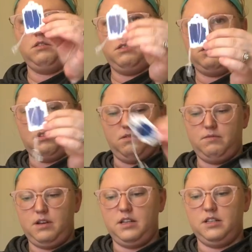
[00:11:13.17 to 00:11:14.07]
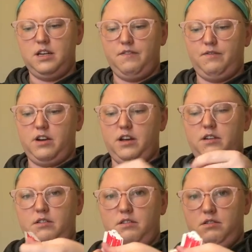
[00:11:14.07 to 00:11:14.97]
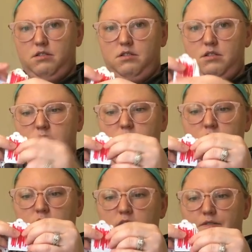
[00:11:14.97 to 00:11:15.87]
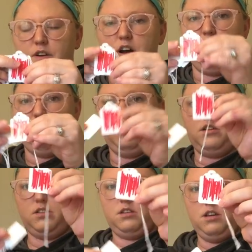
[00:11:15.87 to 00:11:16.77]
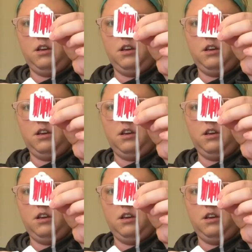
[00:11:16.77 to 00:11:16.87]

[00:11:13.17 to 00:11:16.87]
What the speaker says: So into the different colors.